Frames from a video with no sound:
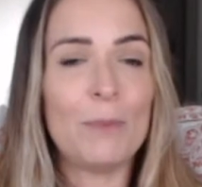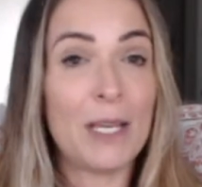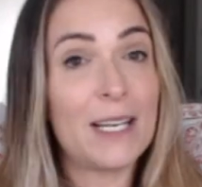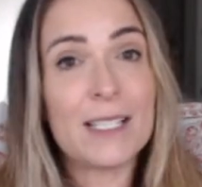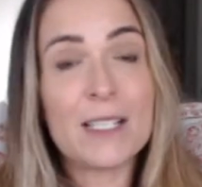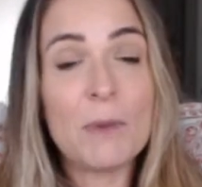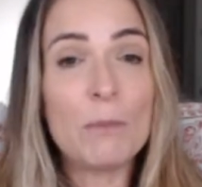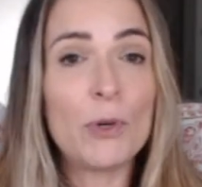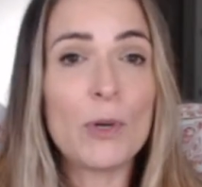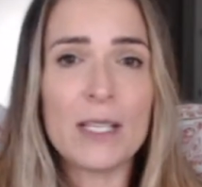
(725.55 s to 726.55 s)
because it's been
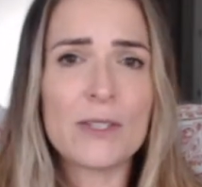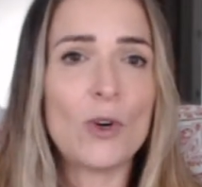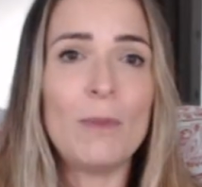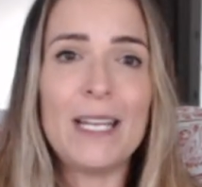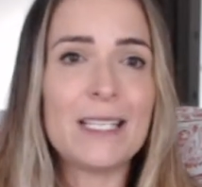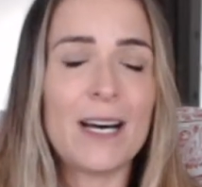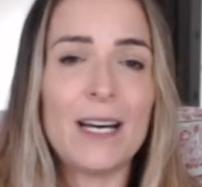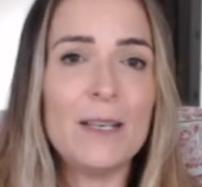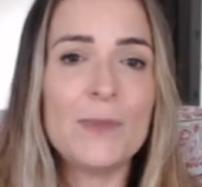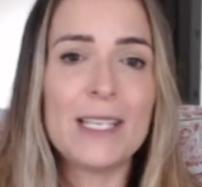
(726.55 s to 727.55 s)
broken so many
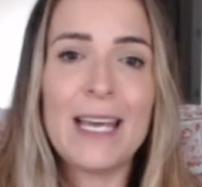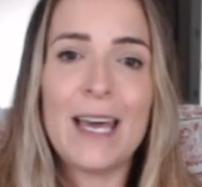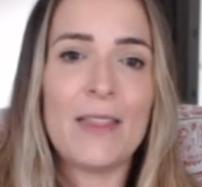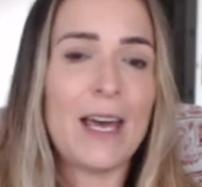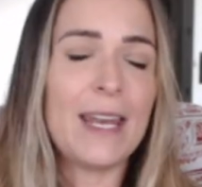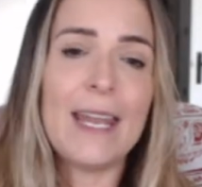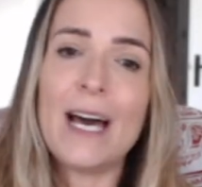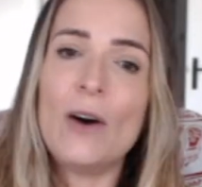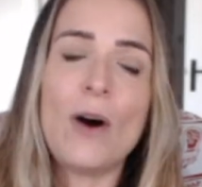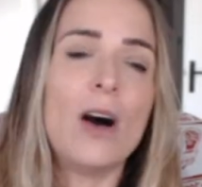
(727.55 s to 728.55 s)
times that
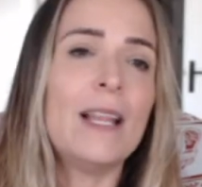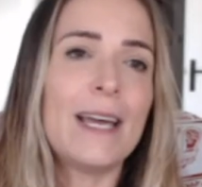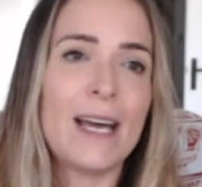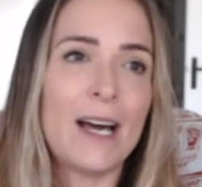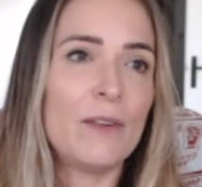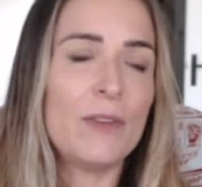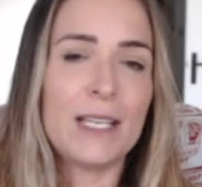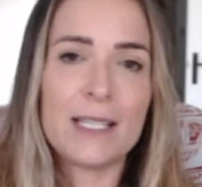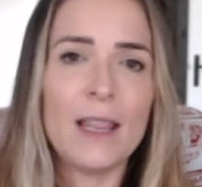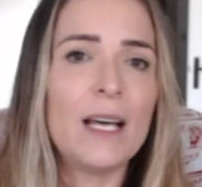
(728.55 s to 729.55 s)
now all I have
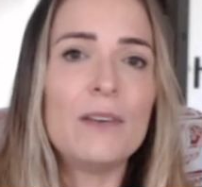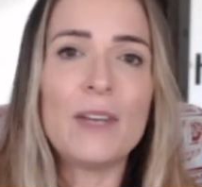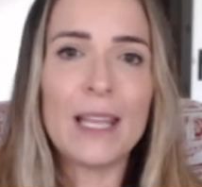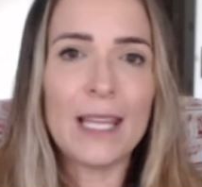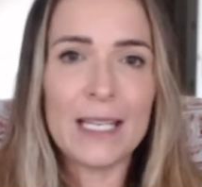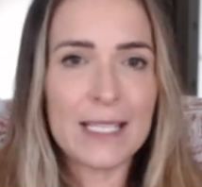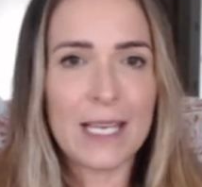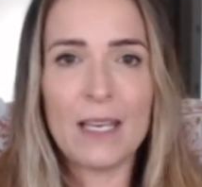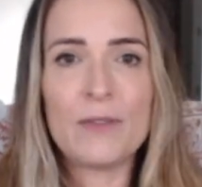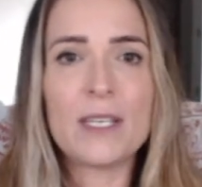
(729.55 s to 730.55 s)
is love and light to
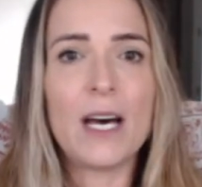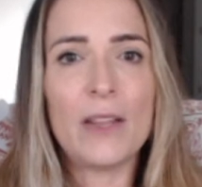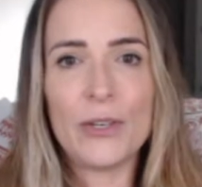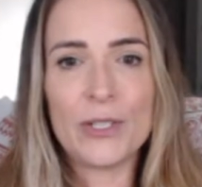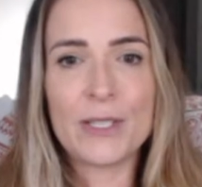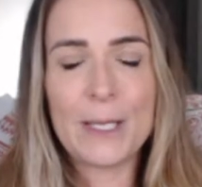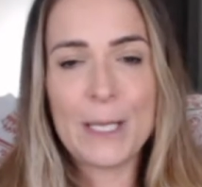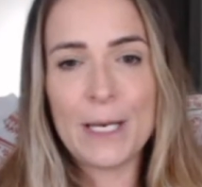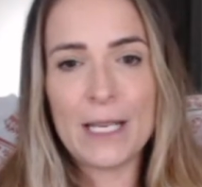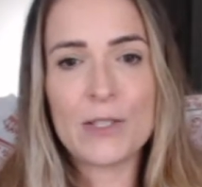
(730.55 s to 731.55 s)
give to others.
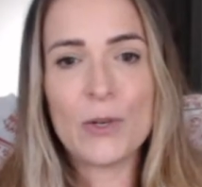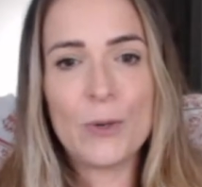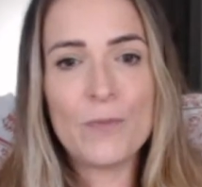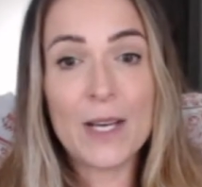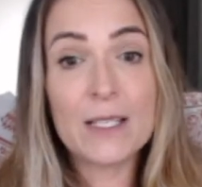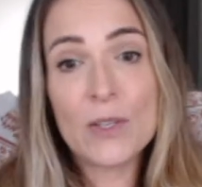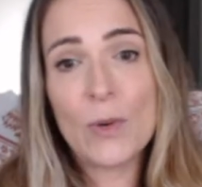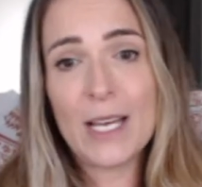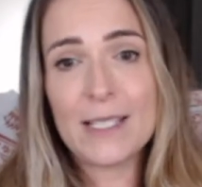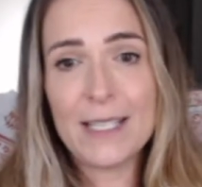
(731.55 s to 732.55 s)
And so that's the
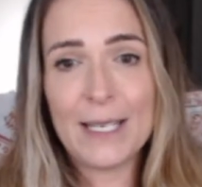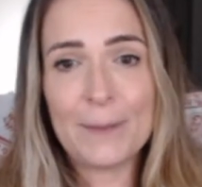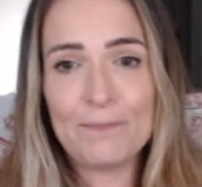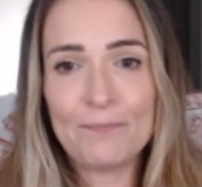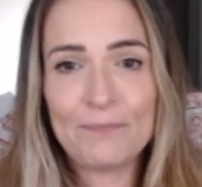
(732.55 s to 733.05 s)
way I see it.